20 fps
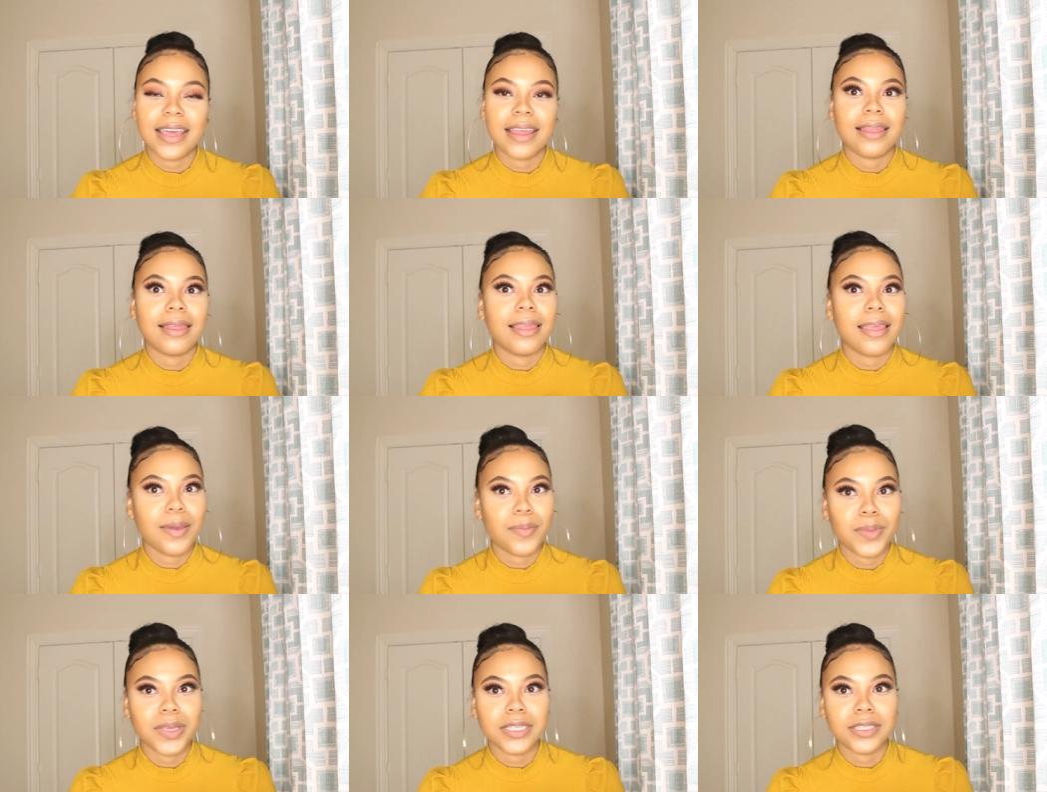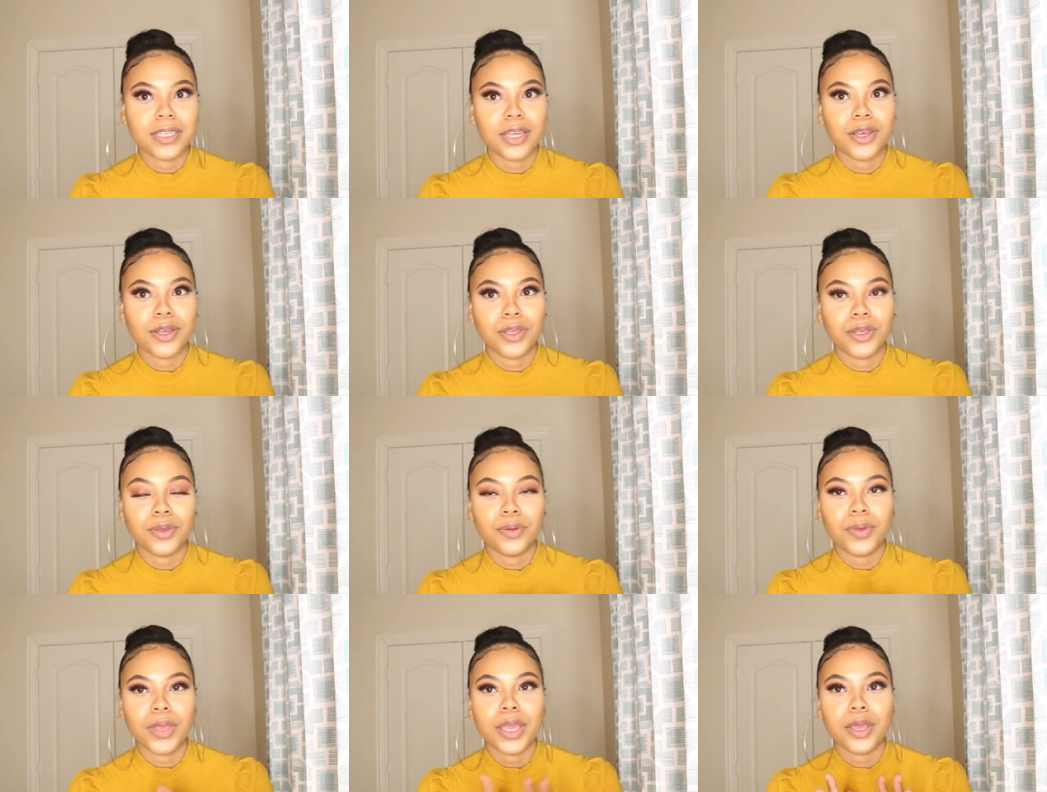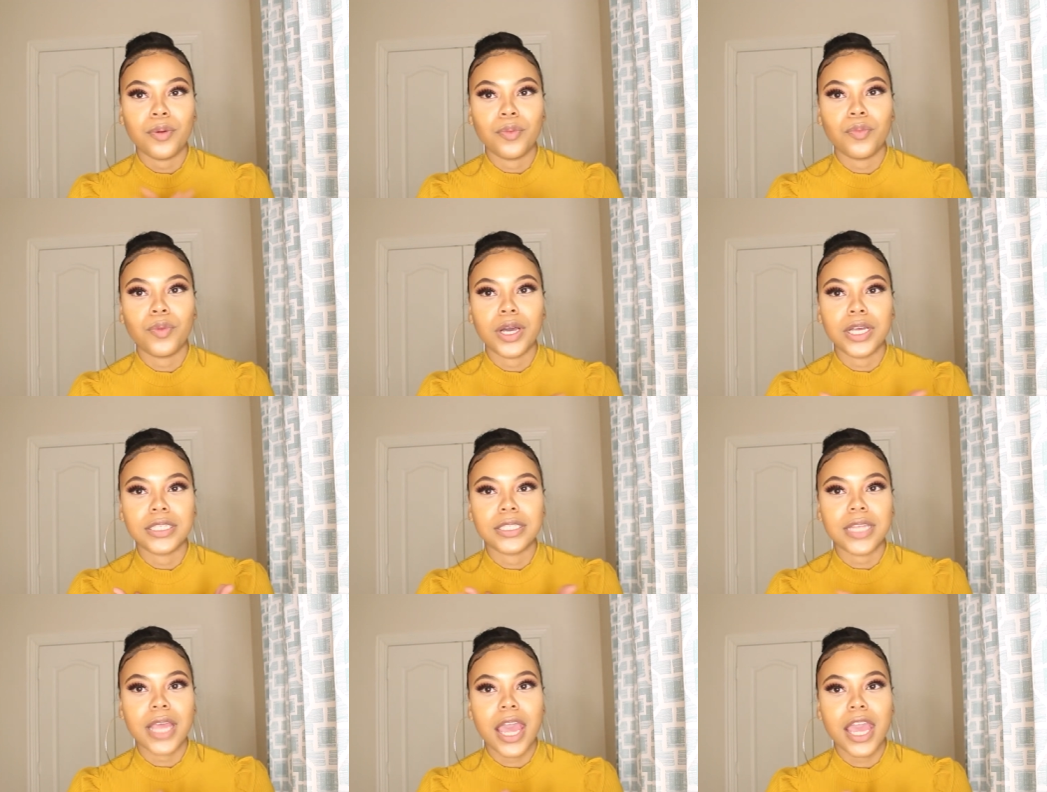and let me tell you, it
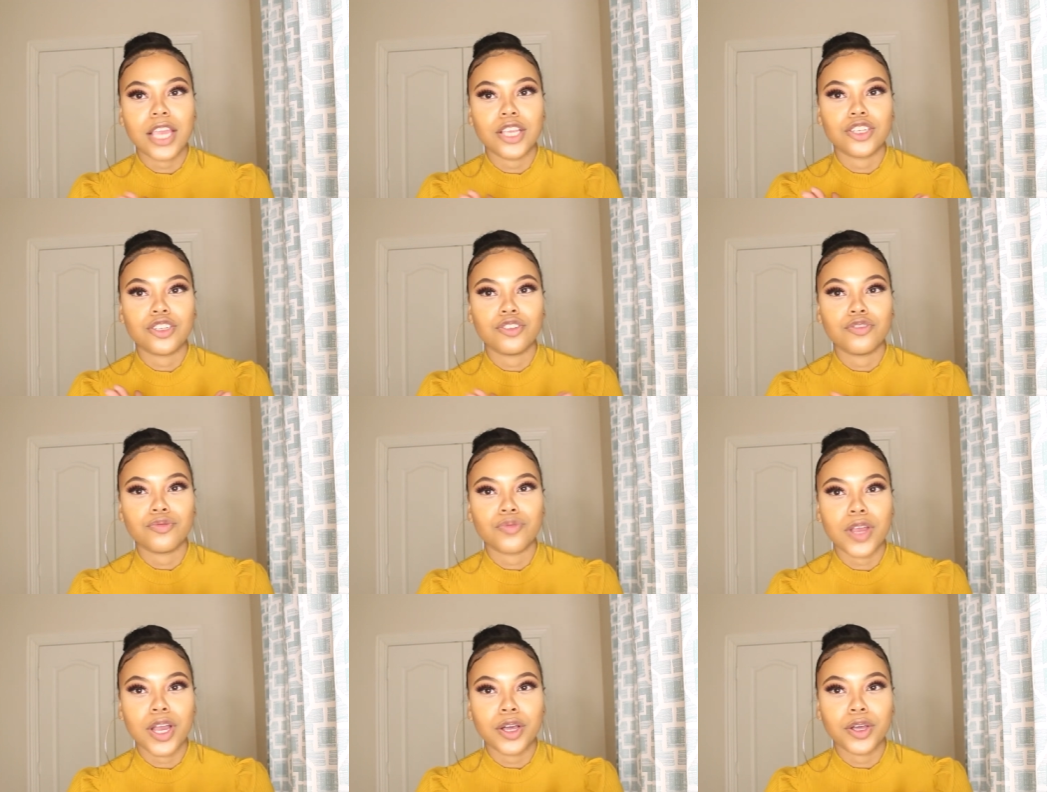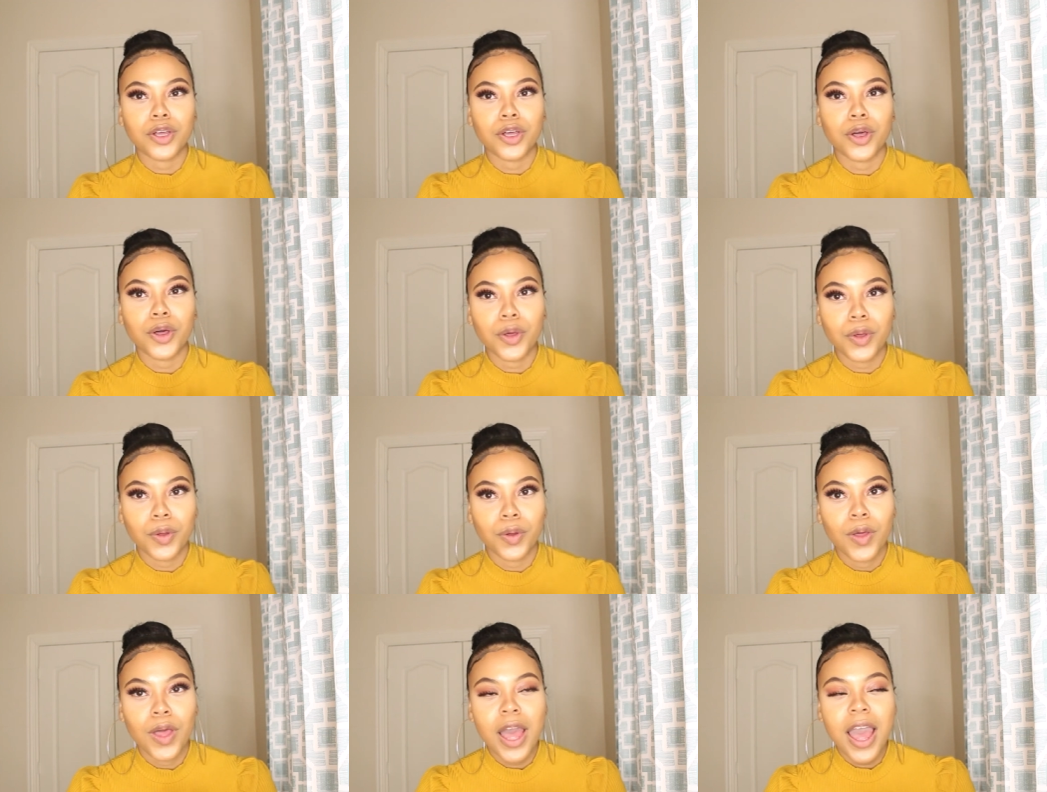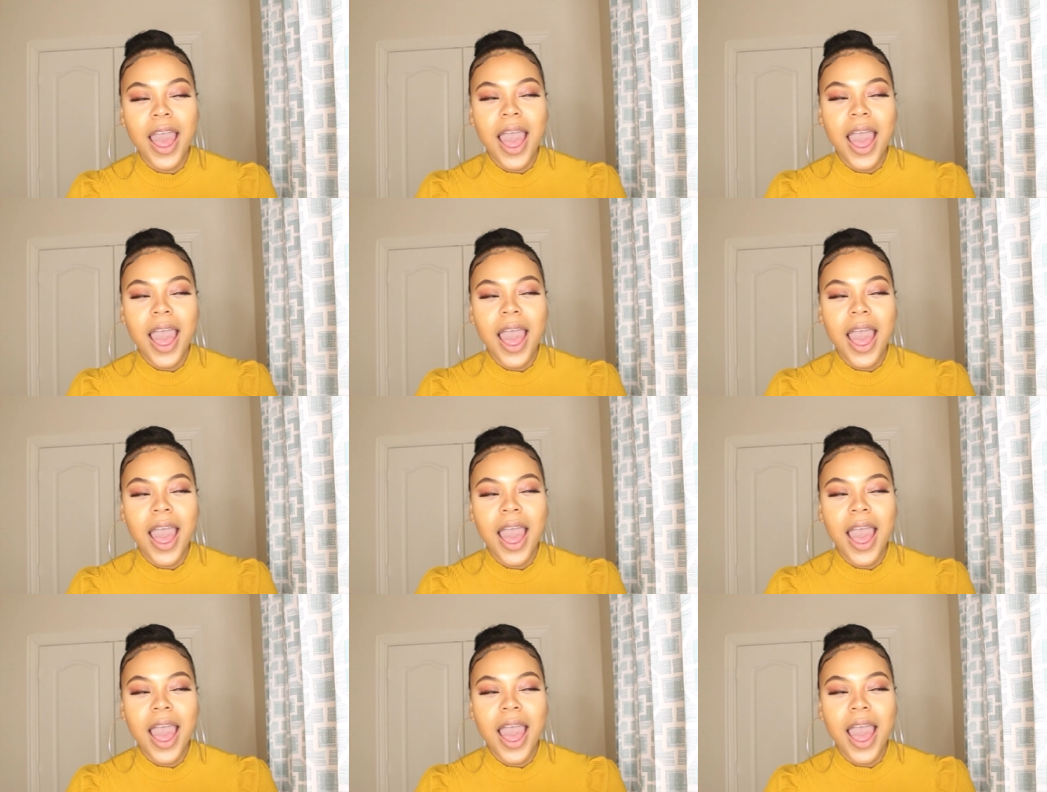was a struggle.